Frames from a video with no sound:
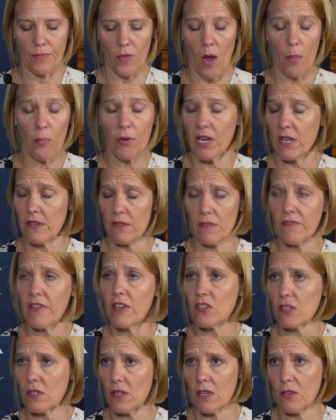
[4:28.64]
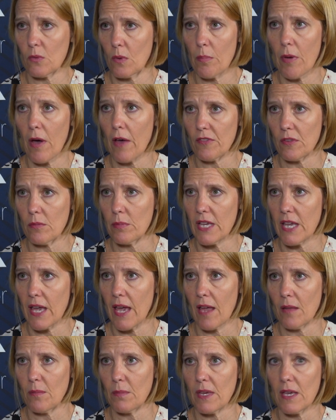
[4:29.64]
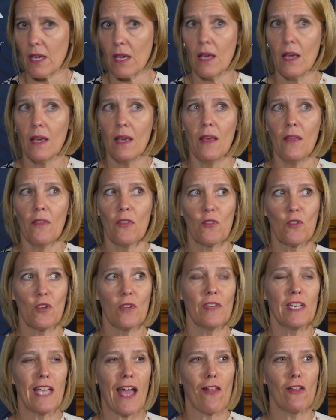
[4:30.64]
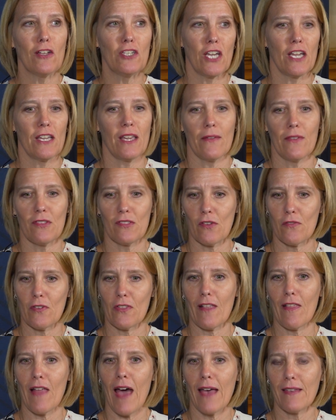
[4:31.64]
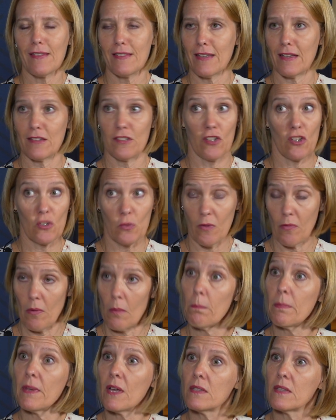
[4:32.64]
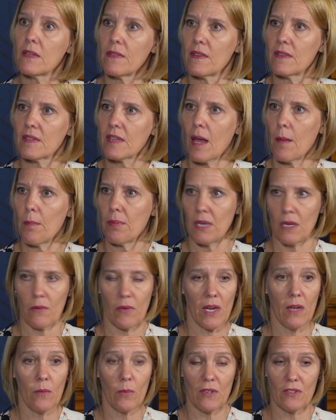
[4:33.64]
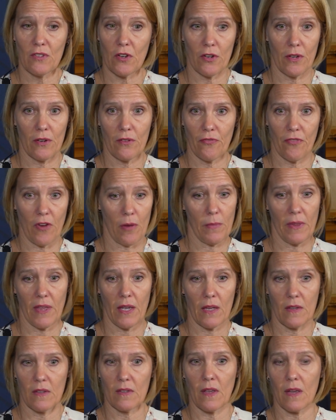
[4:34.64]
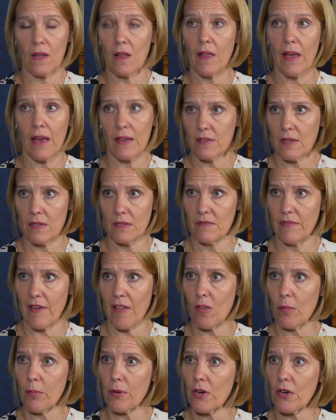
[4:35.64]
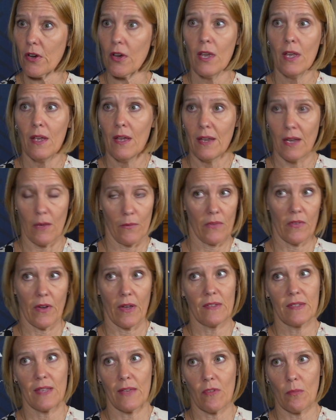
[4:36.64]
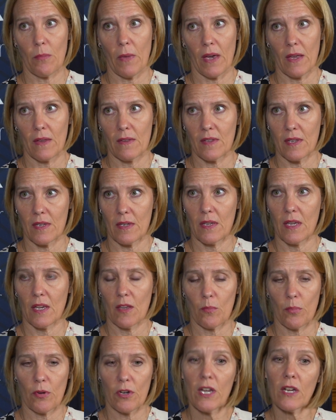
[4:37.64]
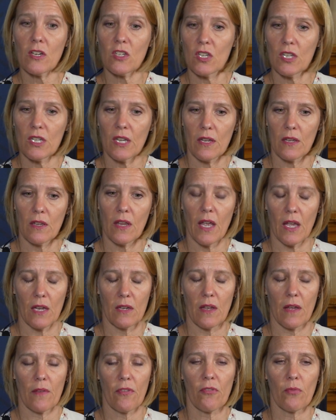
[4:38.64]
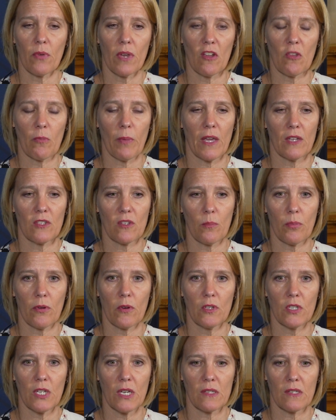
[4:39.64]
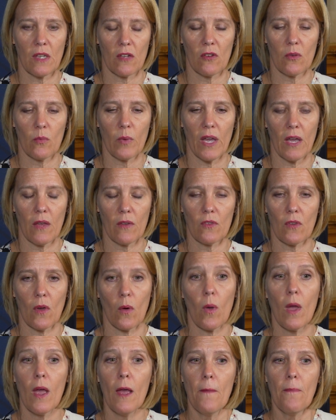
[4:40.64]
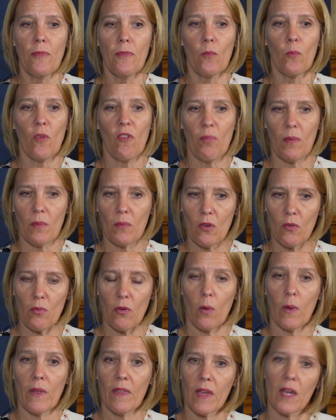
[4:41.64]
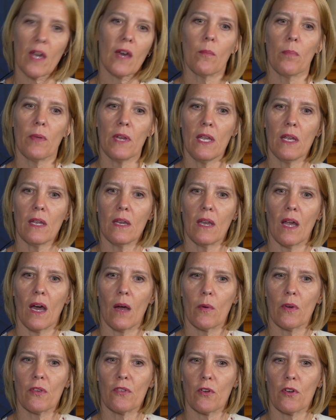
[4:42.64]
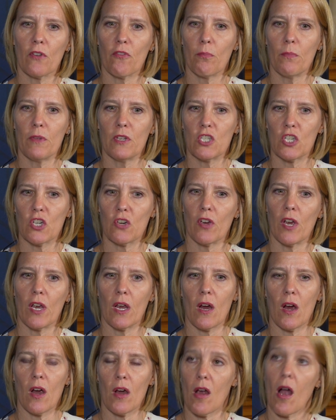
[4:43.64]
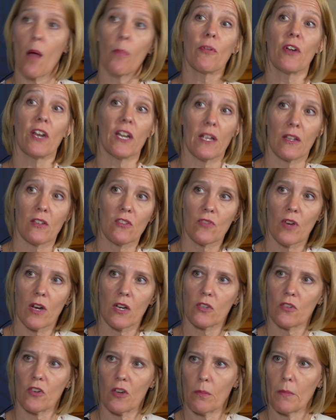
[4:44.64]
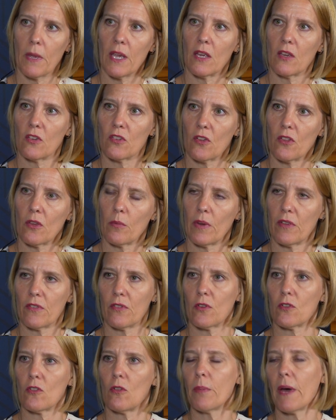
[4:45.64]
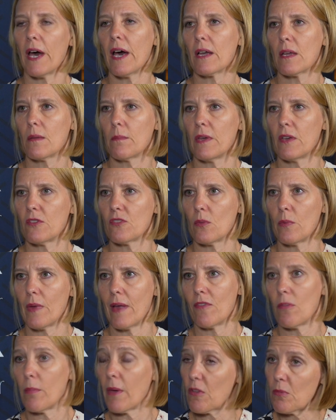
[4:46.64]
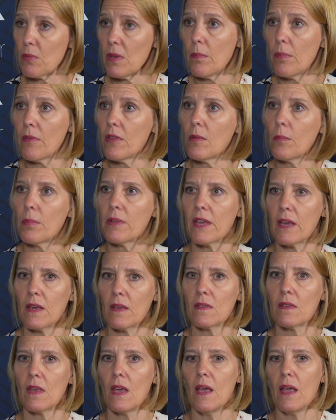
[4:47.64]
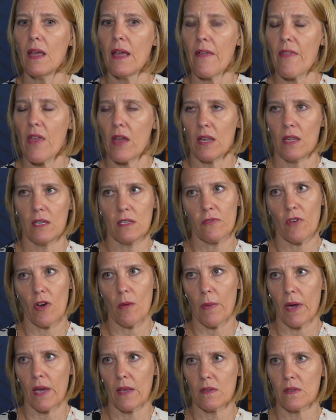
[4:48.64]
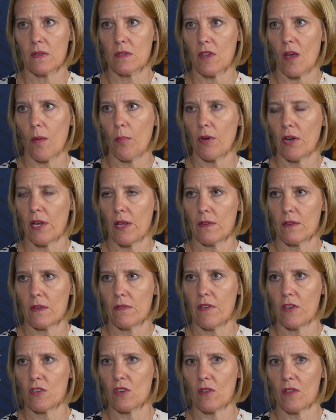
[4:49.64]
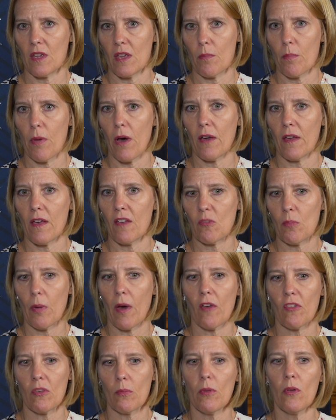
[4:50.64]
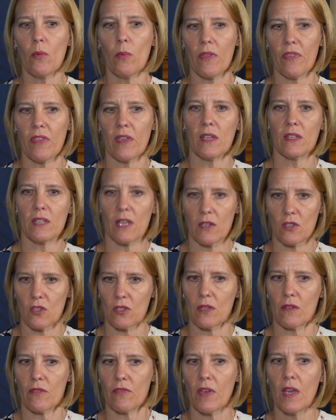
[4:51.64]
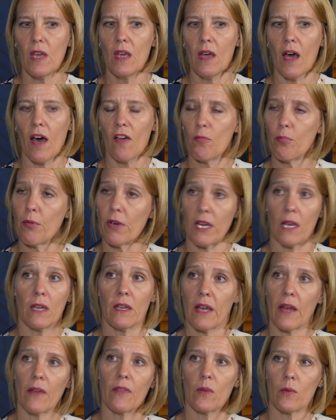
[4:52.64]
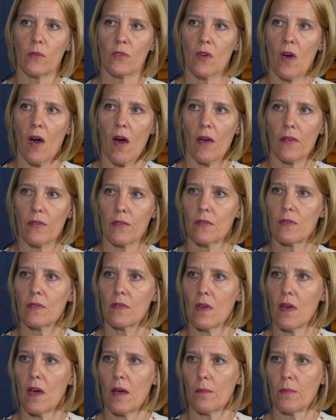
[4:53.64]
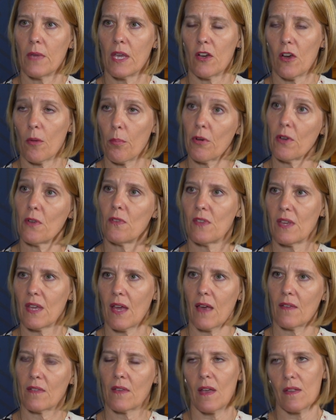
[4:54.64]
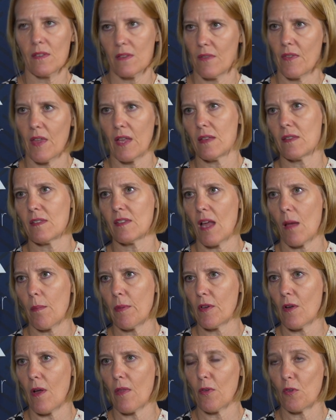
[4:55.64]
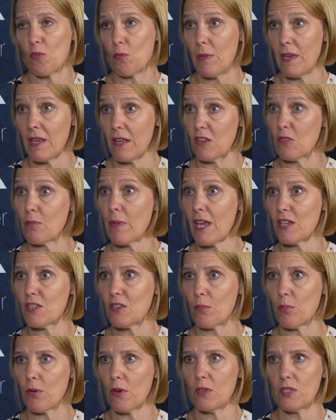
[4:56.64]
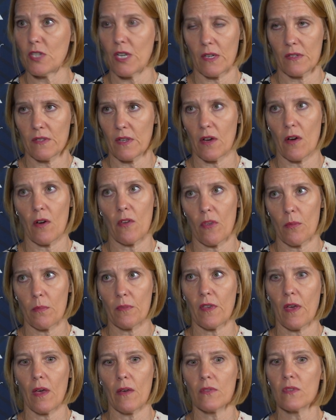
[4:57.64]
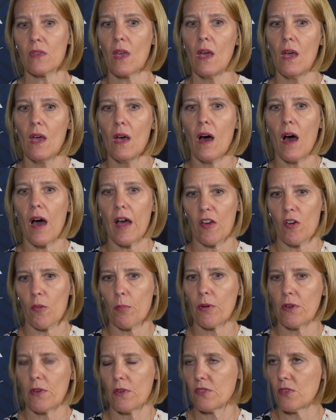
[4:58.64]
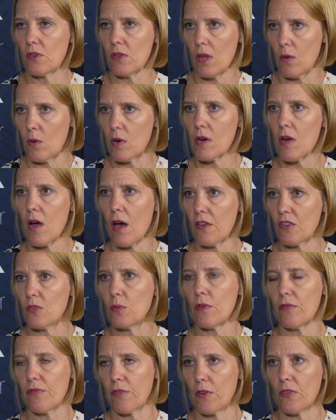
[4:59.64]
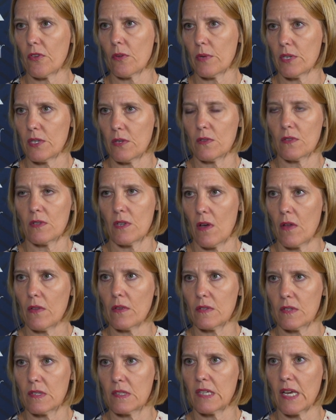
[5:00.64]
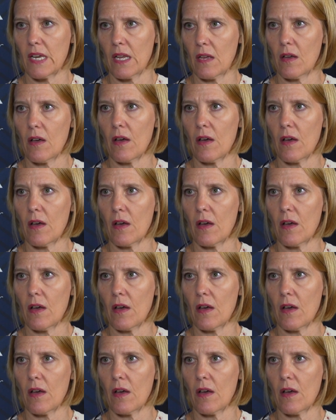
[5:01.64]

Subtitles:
operating as efficiently as we possibly can be. The sort of analogy I give is over the last 6 years, we've been building this company, right? We started from like a single asset developer, now we've got 7 mines in production and 3 expansion projects underway. So we've been growing the company, and now we're sort of maturing our operating structure and making sure that we circle back and make sure we have the best people in place and that each of our mines is operating as efficiently as possible with the intention of bringing down those costs in our producing assets, and then snapping on those big expansion projects that are themselves higher producer, lower costs, will further reduce the all-in sustaining